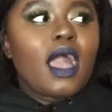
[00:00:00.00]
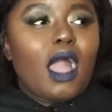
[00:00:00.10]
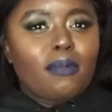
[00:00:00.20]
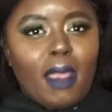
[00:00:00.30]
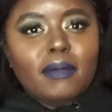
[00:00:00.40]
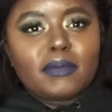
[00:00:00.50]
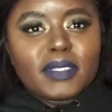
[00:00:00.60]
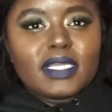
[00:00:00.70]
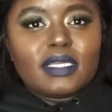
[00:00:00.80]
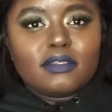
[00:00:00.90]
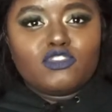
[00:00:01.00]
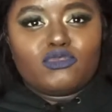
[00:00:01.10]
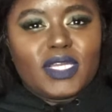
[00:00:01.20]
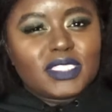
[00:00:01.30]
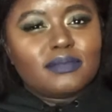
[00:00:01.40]
I'll probably
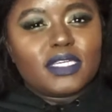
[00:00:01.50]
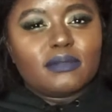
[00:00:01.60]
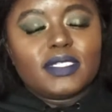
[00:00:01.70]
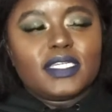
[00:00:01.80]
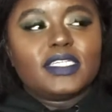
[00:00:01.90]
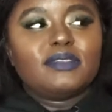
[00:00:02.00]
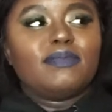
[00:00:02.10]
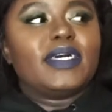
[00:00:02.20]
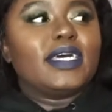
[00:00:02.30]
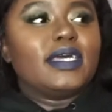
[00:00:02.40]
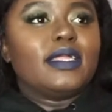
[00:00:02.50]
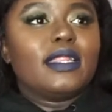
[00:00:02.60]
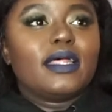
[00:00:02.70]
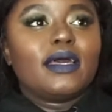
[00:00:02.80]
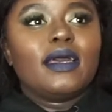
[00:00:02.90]
dress minimalist, but
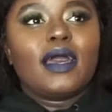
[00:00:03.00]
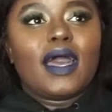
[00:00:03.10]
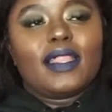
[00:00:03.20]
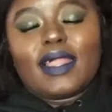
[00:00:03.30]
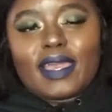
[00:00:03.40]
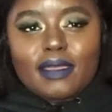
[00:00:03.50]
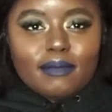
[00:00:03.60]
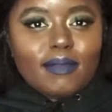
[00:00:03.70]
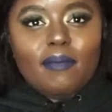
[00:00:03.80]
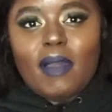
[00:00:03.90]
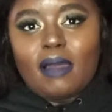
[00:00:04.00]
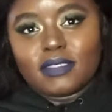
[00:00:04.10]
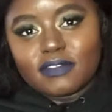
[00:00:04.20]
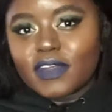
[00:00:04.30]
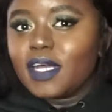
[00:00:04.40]
I like my
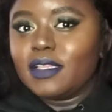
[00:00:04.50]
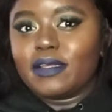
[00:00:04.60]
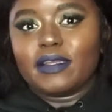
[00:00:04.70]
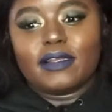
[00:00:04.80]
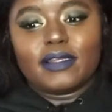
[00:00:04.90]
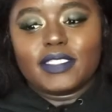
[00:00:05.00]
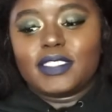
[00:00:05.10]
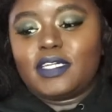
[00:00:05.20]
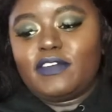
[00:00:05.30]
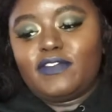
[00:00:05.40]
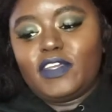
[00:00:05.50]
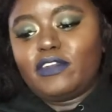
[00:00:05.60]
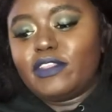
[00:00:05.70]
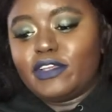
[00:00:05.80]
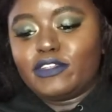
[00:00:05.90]
pops of color and stuff
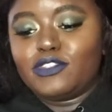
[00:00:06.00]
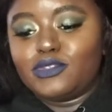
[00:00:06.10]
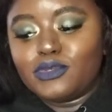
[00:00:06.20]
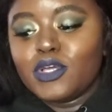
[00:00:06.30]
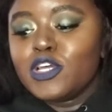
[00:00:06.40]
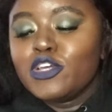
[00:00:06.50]
here and there too.